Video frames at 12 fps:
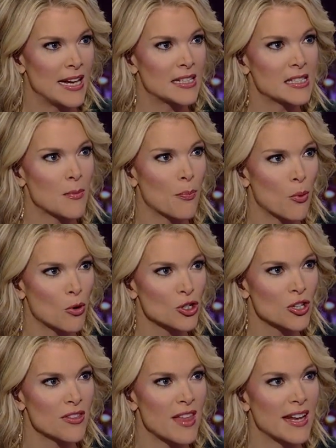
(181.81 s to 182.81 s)
and it's the
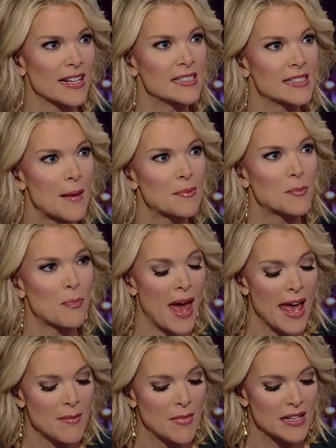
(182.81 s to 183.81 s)
portion that accepts
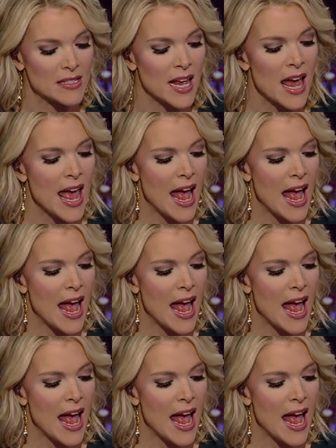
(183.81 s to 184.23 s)
payment.